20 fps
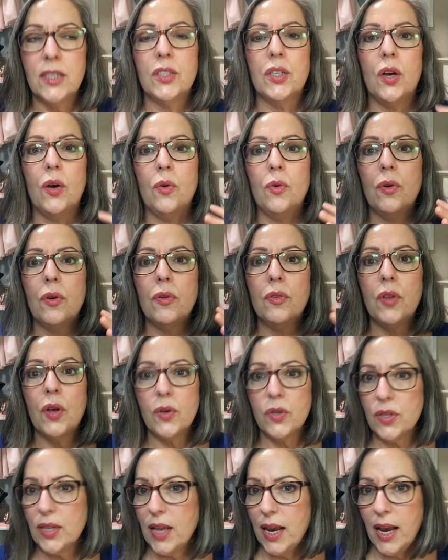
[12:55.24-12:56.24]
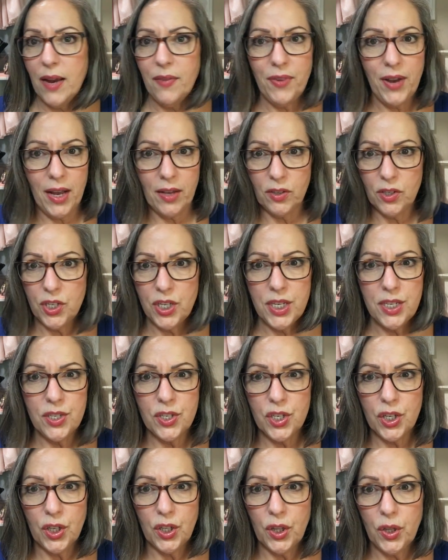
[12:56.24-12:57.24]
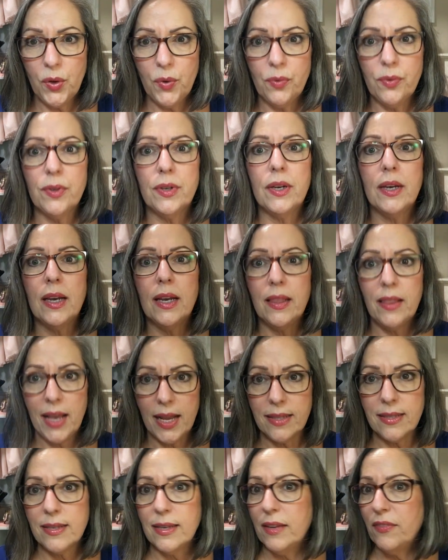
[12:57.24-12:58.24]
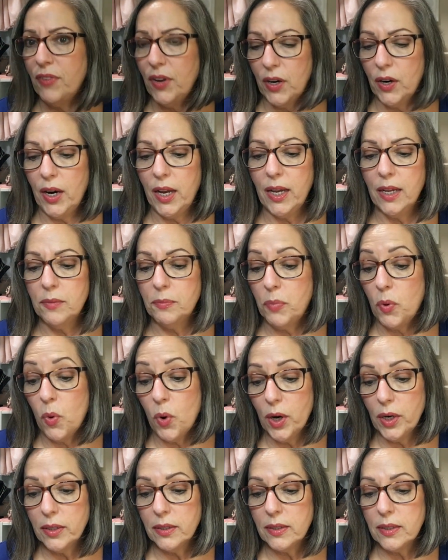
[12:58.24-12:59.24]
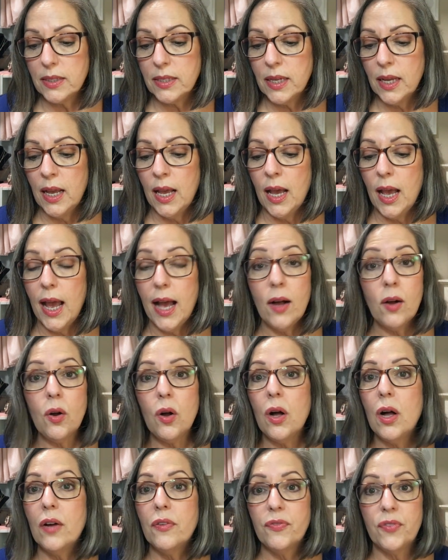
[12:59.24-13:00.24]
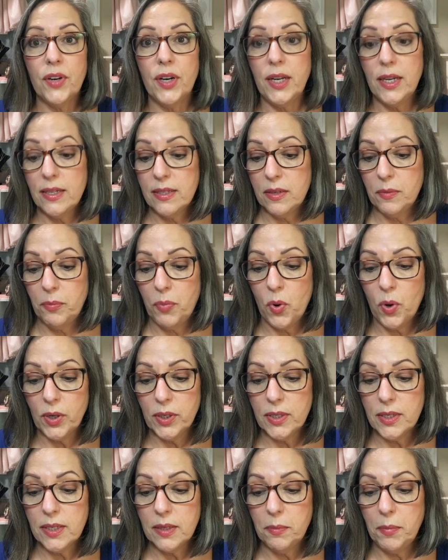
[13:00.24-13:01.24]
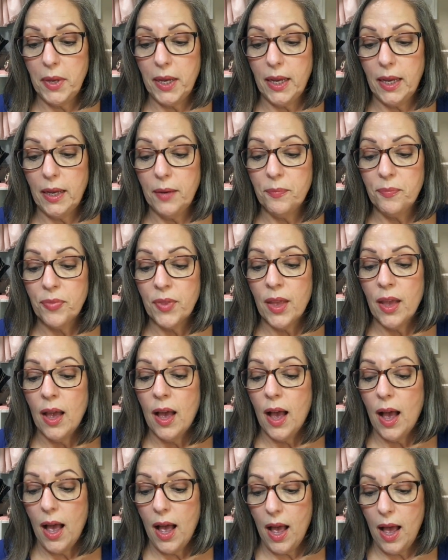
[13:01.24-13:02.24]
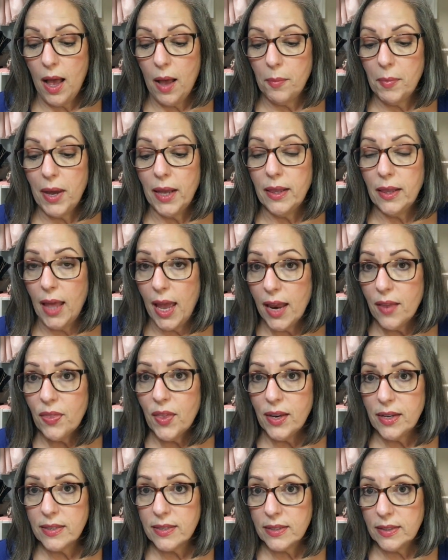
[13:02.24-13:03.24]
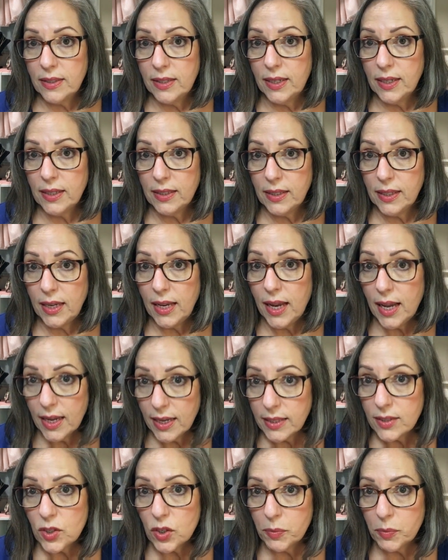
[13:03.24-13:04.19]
so those that have allergies to gluten, that's very important. Alcohol-free is important to me. Um, I like that it's clinically and